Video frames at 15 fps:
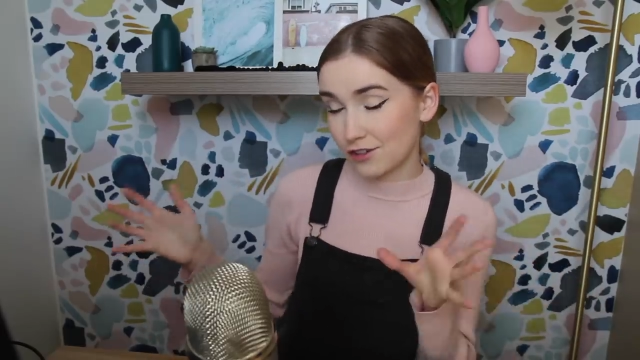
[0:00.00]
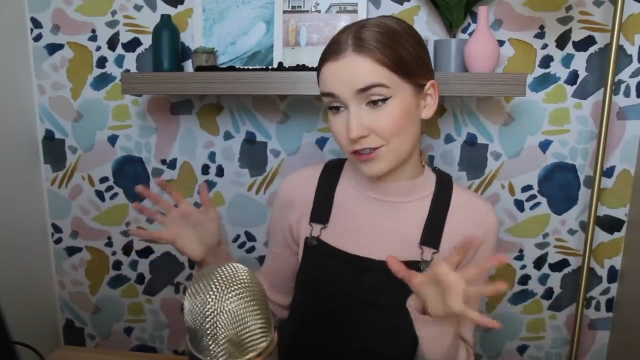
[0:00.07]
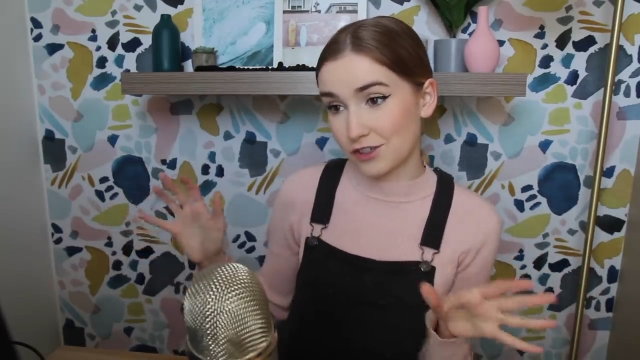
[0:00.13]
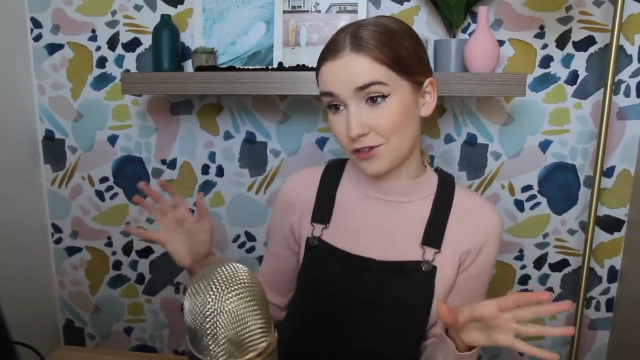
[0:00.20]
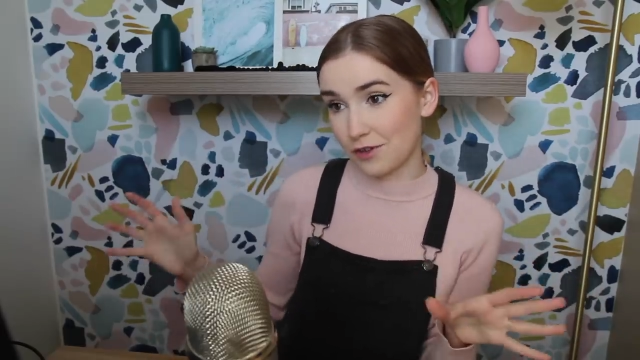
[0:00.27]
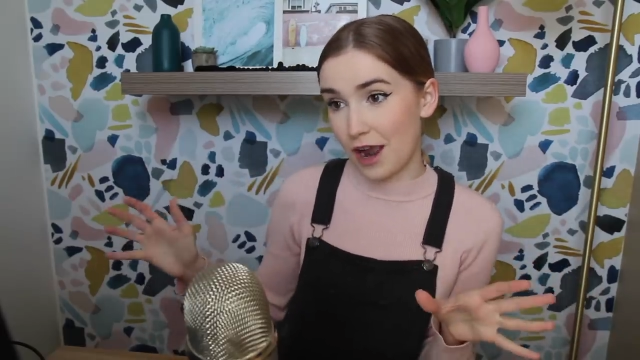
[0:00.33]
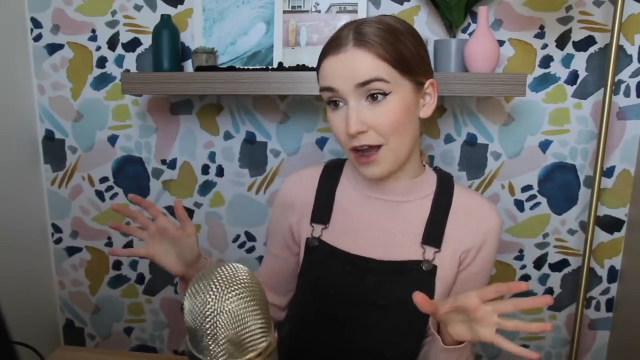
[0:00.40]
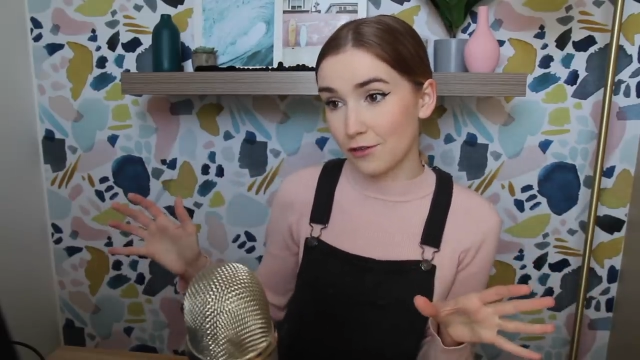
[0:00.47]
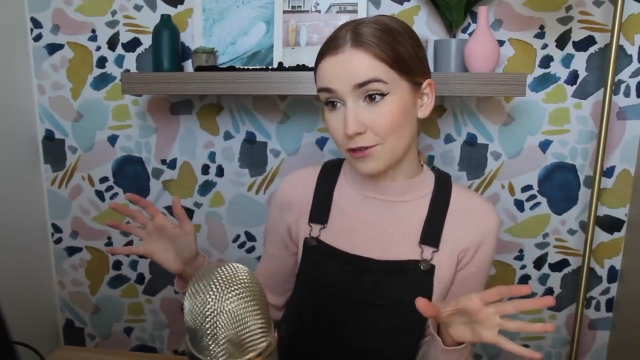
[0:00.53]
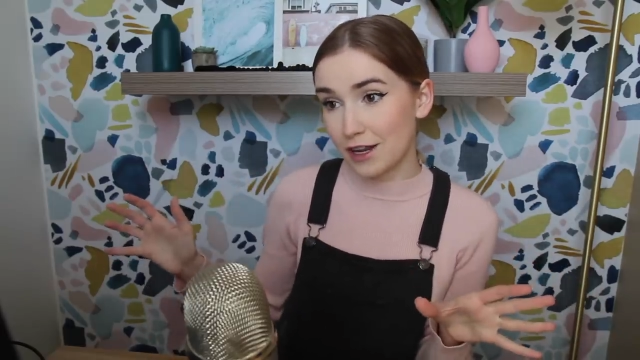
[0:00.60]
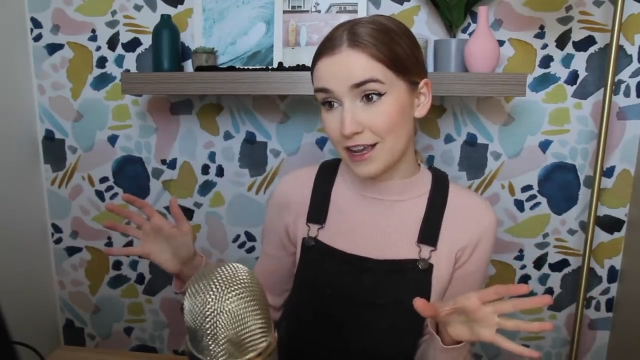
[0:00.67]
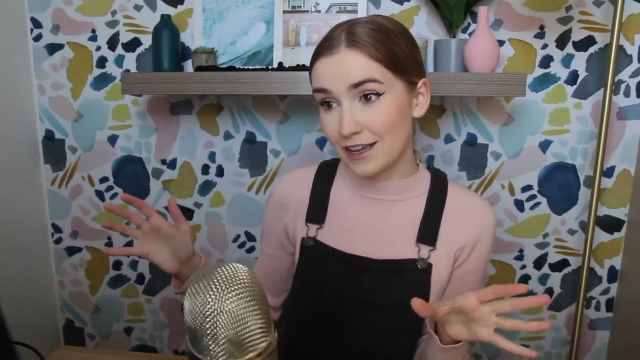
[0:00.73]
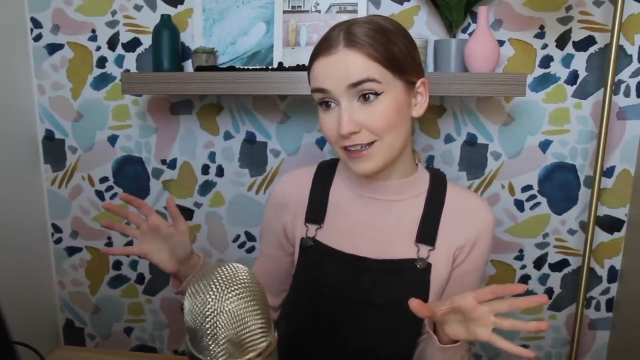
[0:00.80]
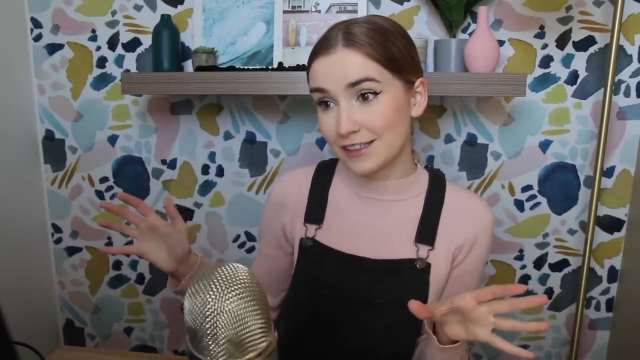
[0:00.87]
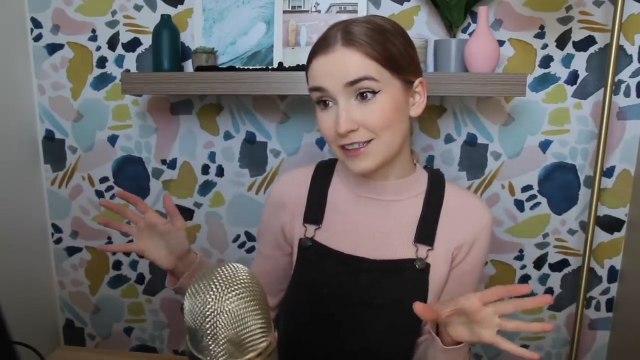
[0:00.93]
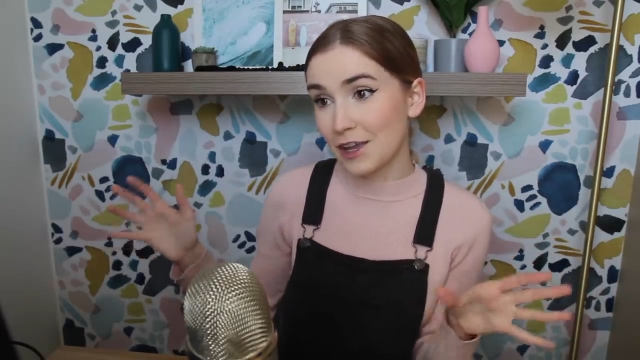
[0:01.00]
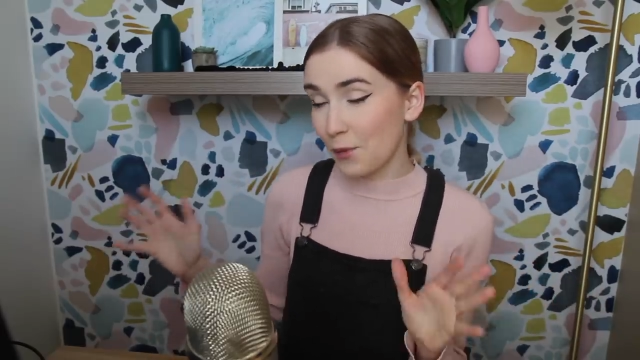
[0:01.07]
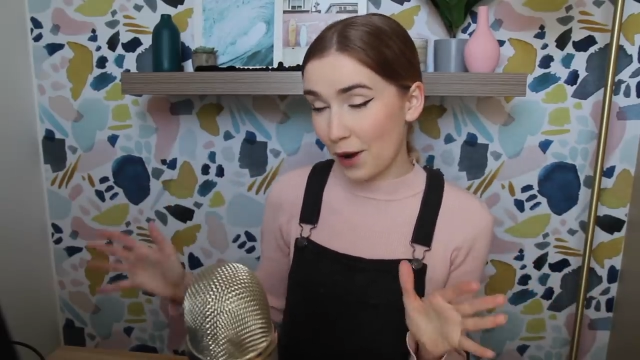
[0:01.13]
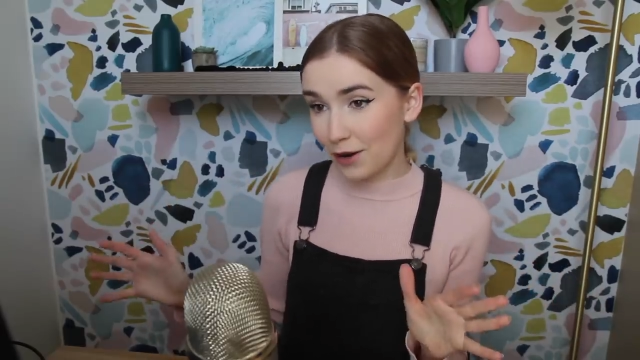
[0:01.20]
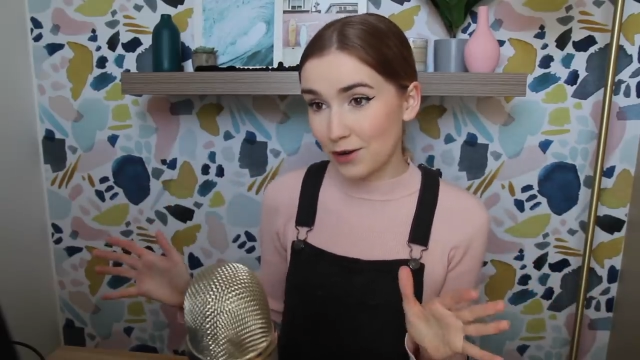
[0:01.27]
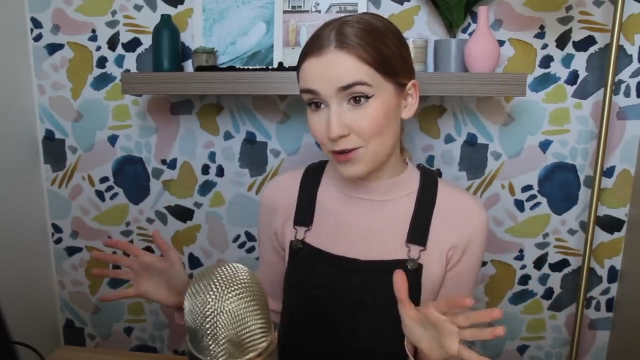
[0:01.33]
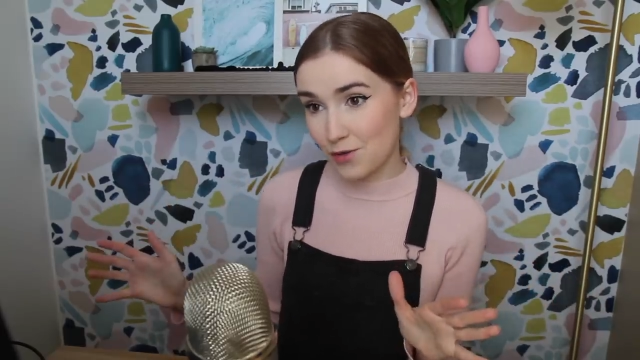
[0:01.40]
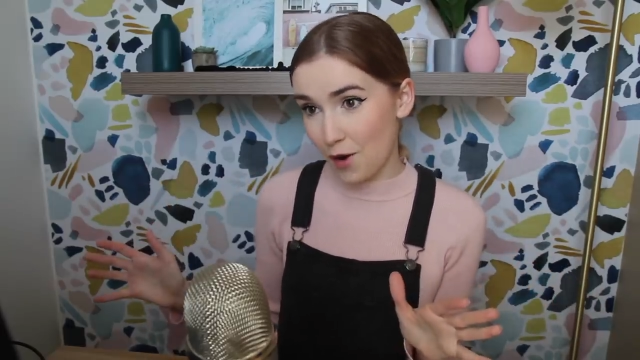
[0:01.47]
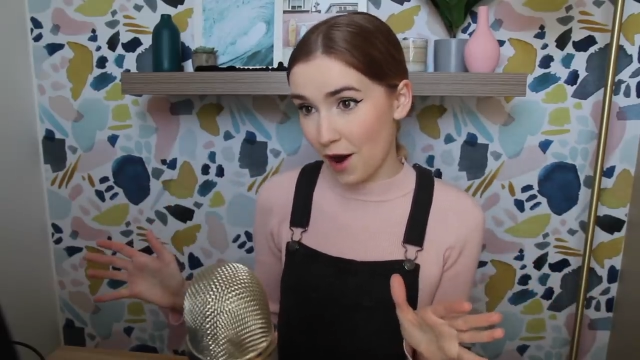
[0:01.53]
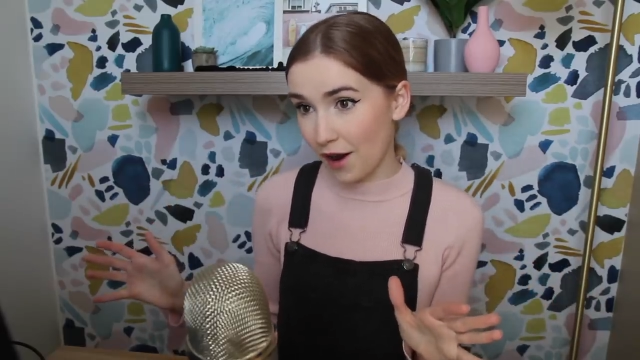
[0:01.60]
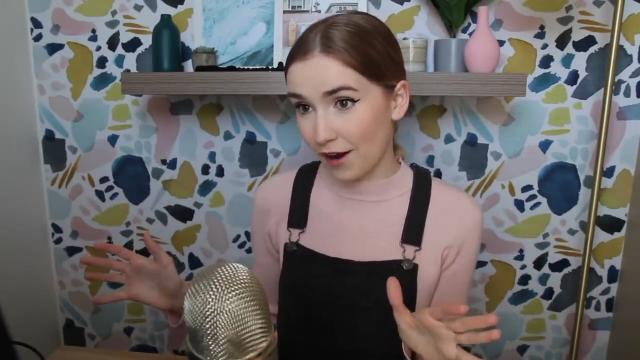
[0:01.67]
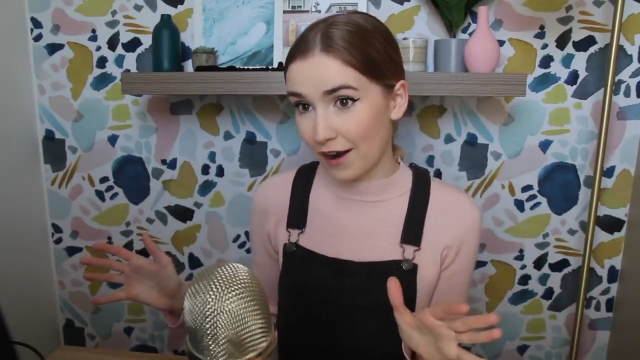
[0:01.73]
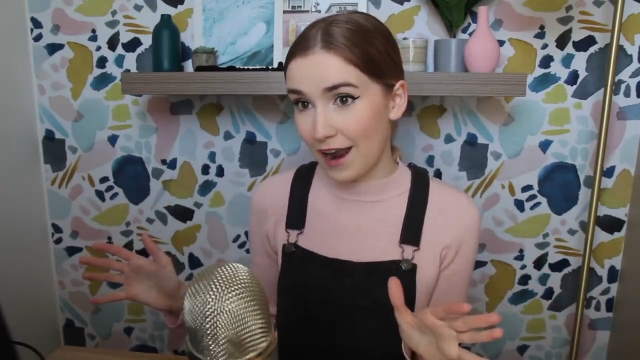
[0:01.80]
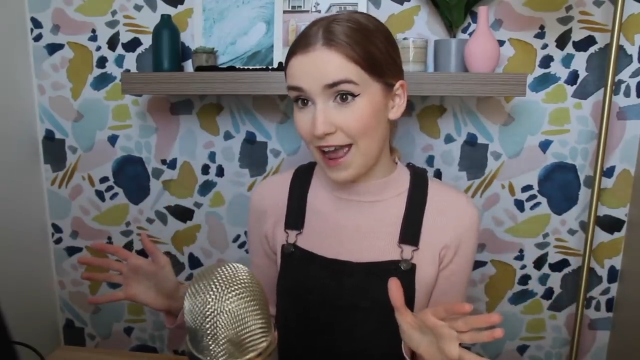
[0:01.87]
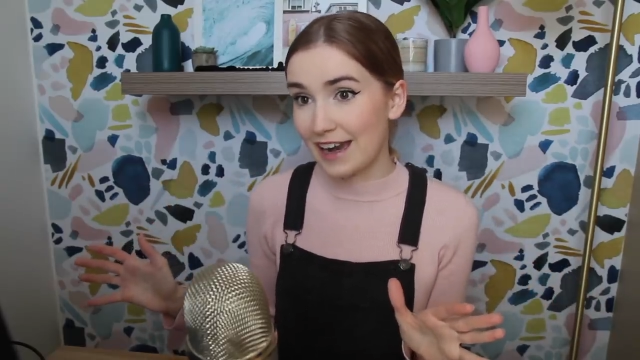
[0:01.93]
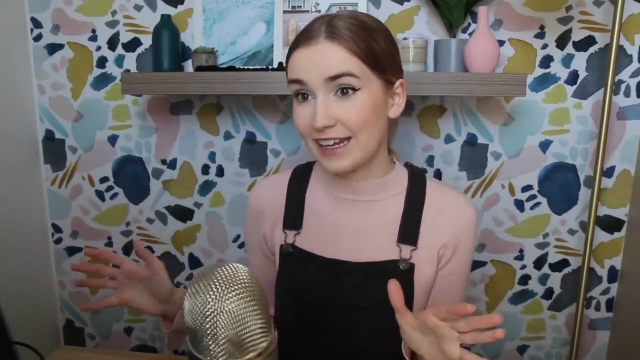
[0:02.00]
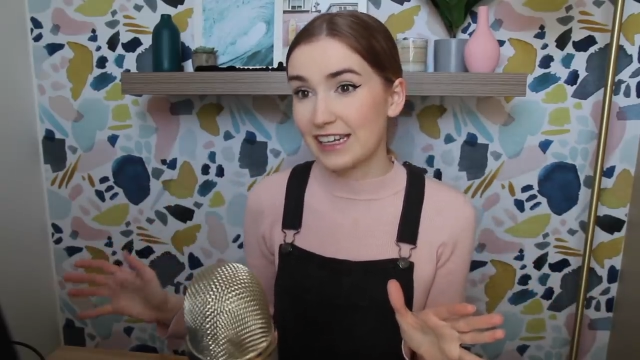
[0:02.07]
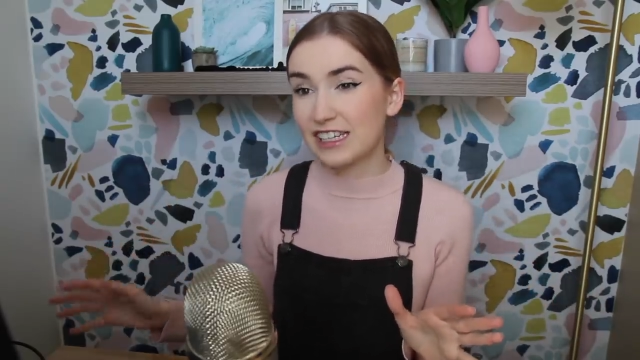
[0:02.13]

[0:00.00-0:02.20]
surroundings where you are. And